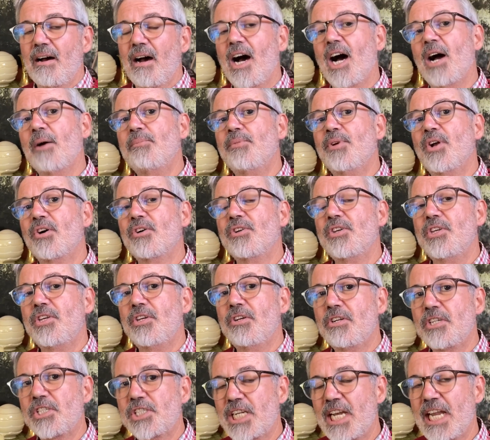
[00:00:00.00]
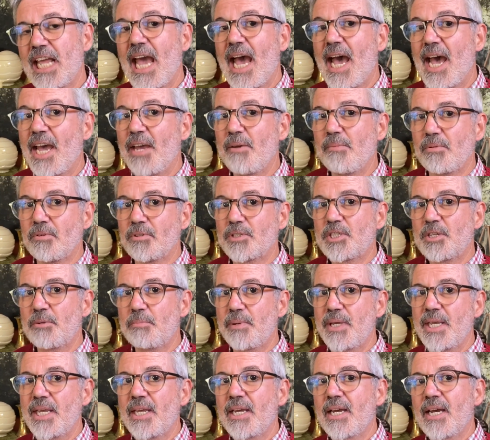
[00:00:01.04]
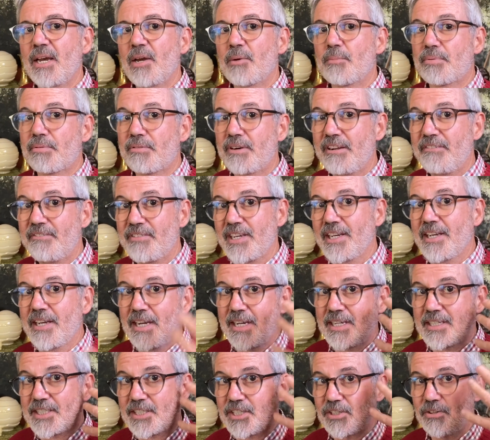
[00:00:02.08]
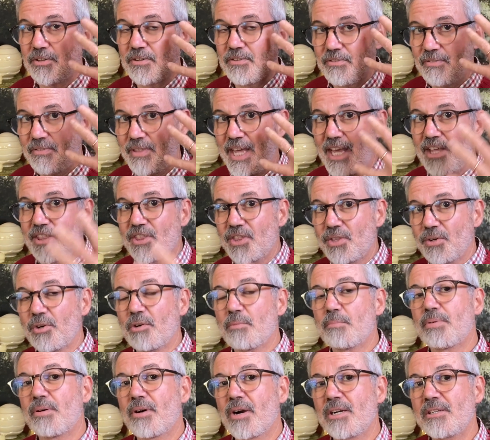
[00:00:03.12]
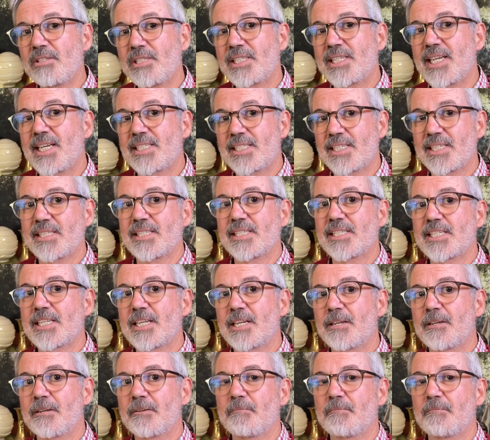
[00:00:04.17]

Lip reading: I'm not usually able to be privy to their thought processes